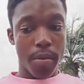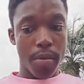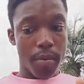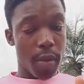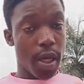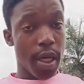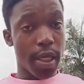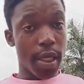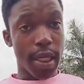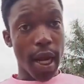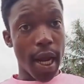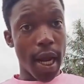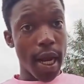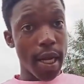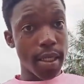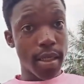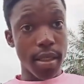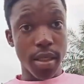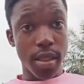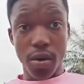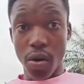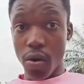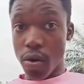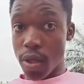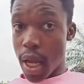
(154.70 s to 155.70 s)
It has
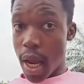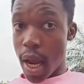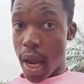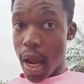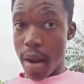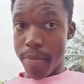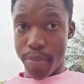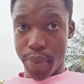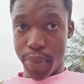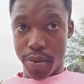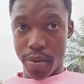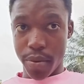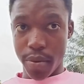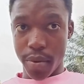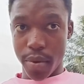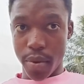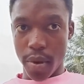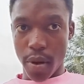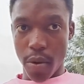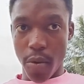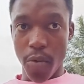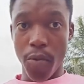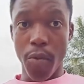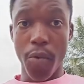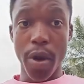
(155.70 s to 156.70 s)
its own app.
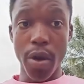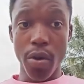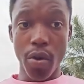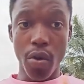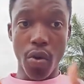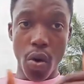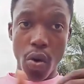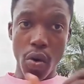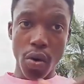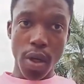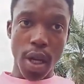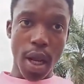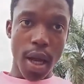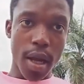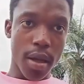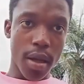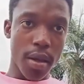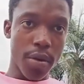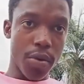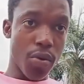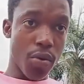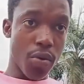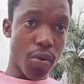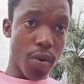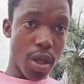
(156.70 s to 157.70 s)
When you go down,
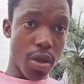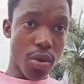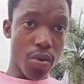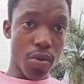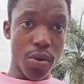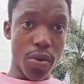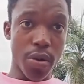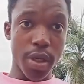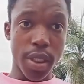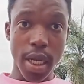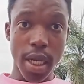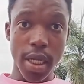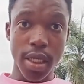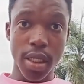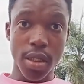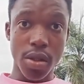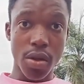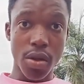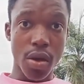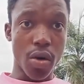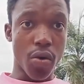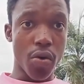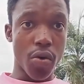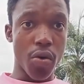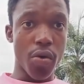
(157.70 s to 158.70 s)
when you research it
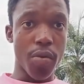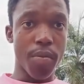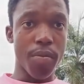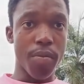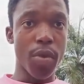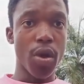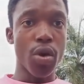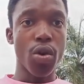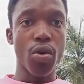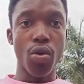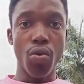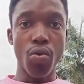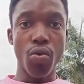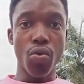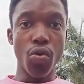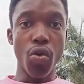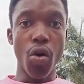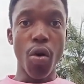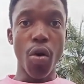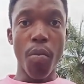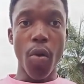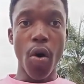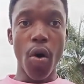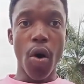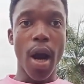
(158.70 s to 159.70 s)
on Chrome, you'll know
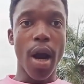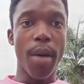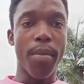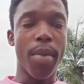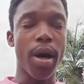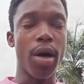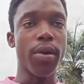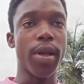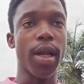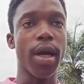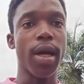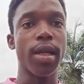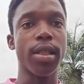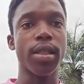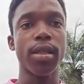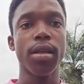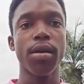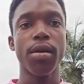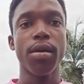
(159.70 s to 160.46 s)
more about that.